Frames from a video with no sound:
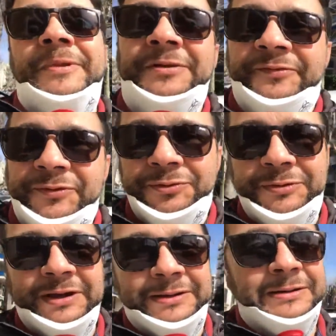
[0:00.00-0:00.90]
If you
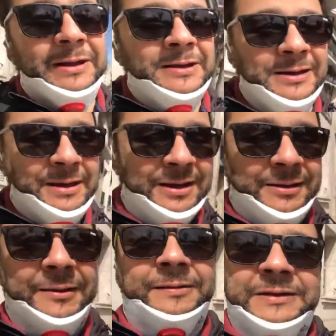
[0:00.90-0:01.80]
can
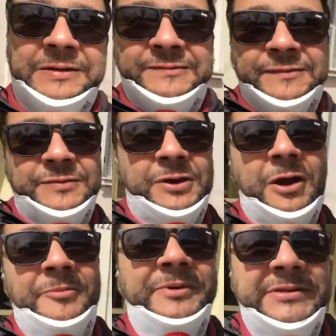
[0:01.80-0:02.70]
leave your
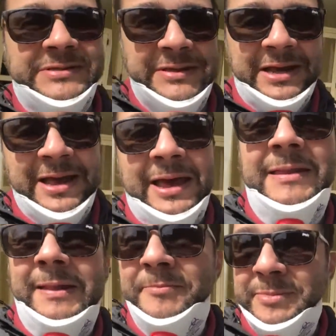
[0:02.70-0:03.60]
comments
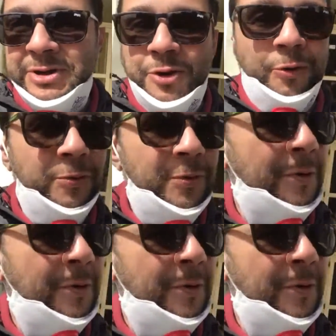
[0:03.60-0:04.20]
and let me know